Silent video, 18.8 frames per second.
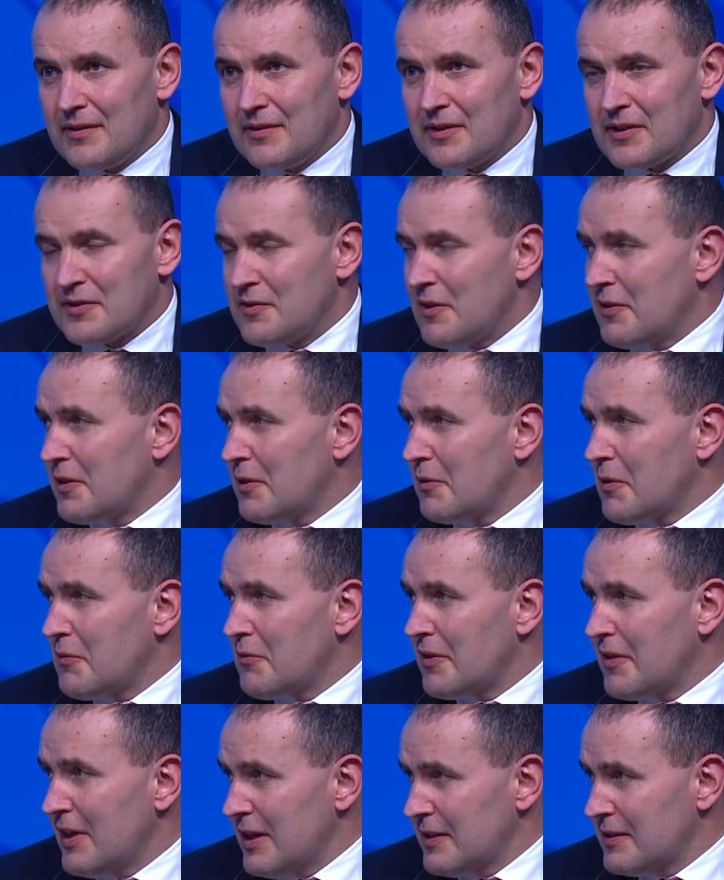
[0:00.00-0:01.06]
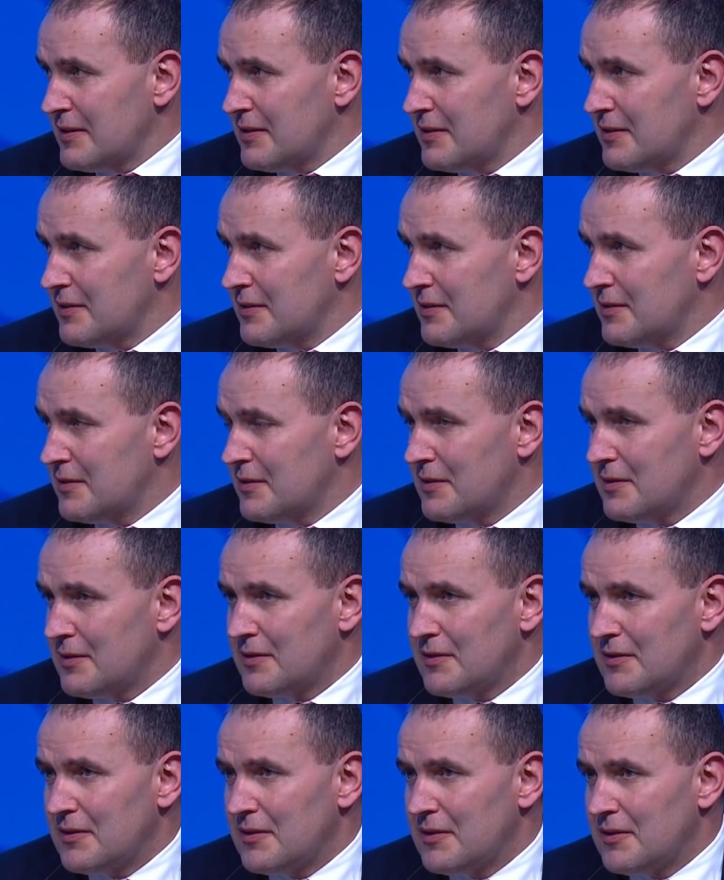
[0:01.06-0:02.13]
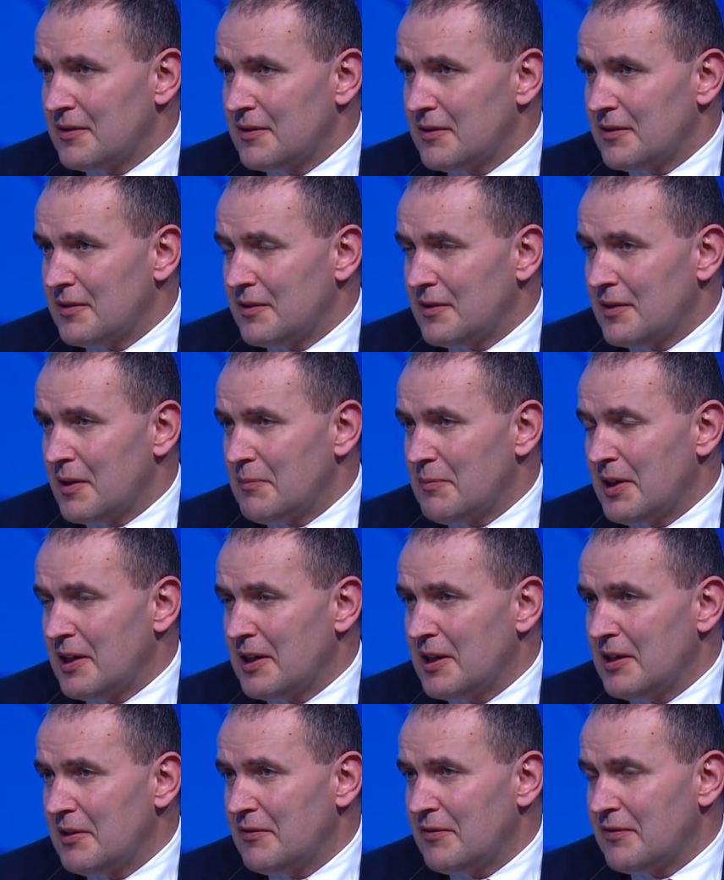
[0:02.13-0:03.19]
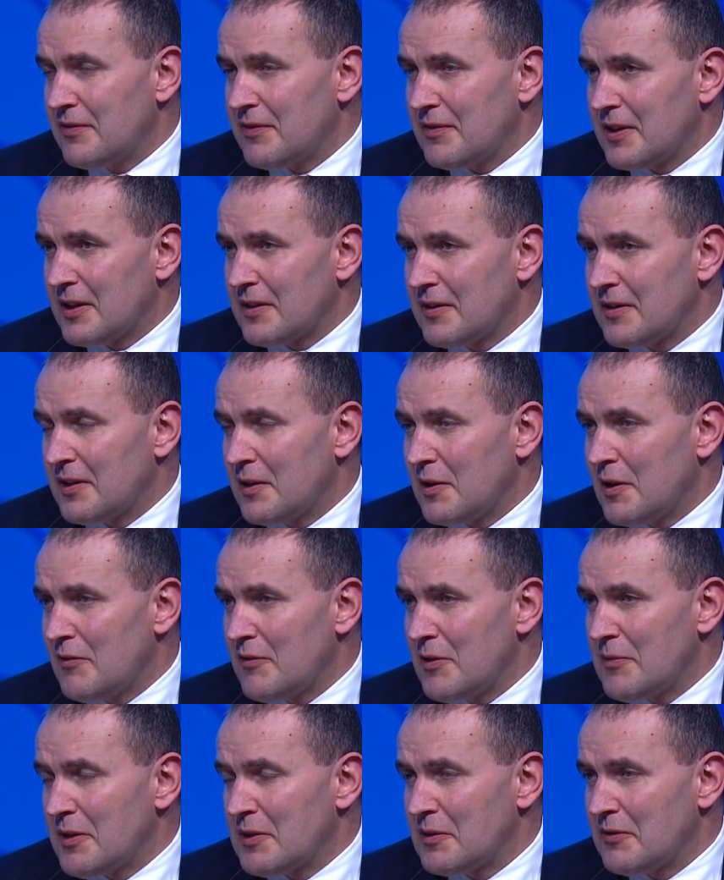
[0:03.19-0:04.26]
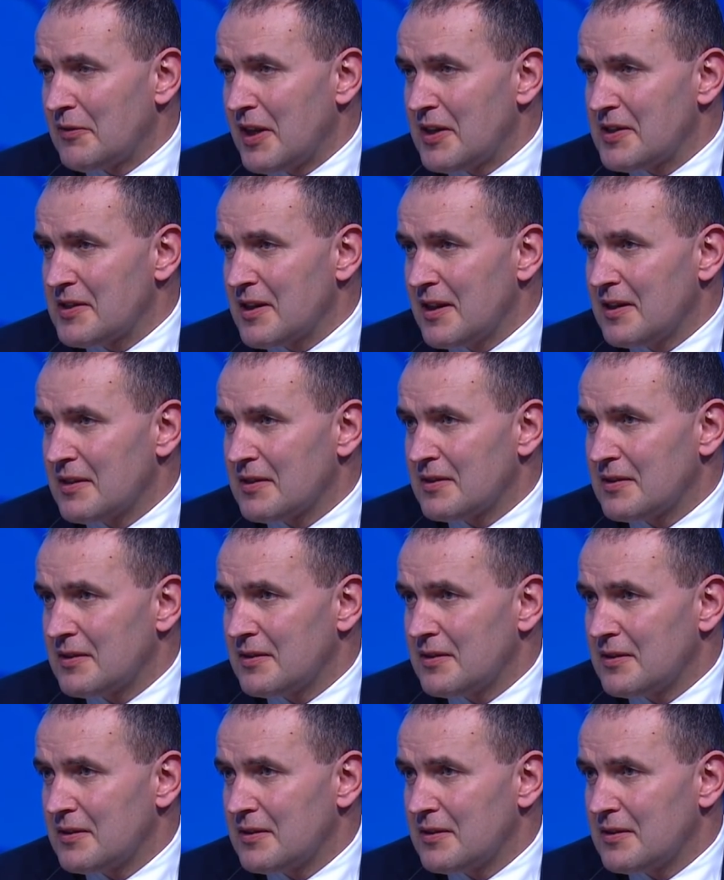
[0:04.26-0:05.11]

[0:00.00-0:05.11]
there's nothing wrong with that. Mm. I believe that the government of Iceland